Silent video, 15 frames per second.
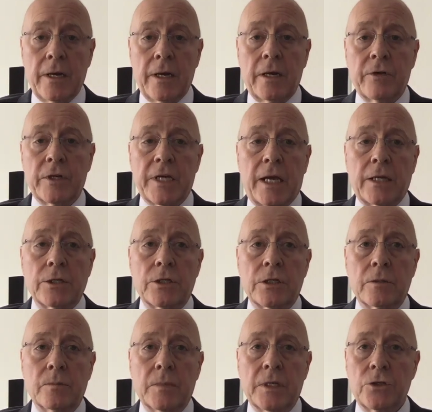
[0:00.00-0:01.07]
I've attached
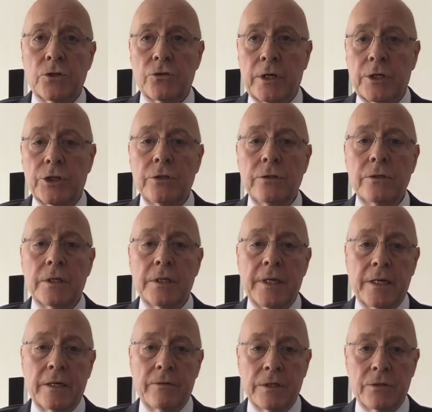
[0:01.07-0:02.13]
some instructions at the end
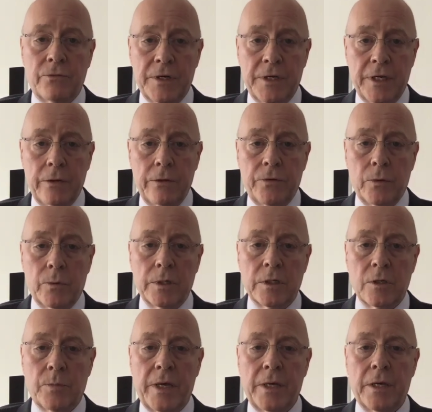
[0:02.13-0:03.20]
of this video if you want to
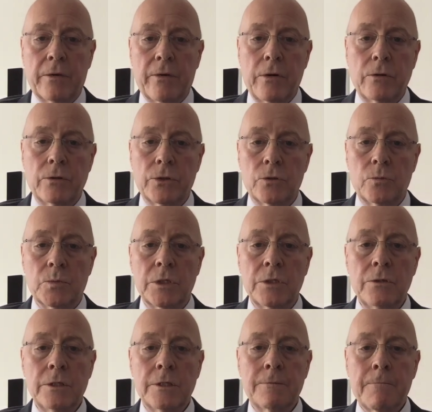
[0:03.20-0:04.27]
make your own Zoom suit.